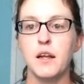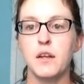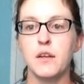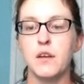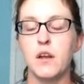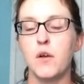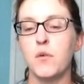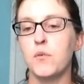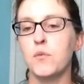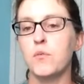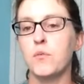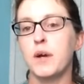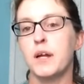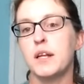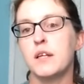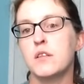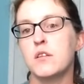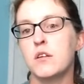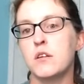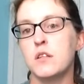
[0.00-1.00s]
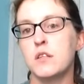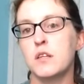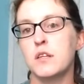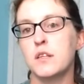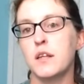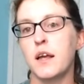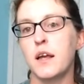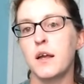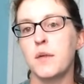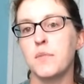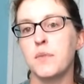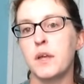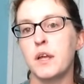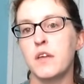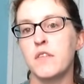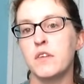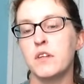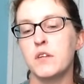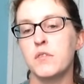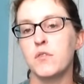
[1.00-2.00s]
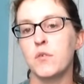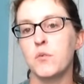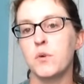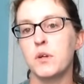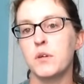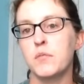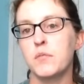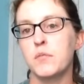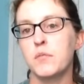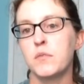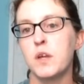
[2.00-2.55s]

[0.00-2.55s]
No, wait, it's not a zigzag. I'm thinking of a different one.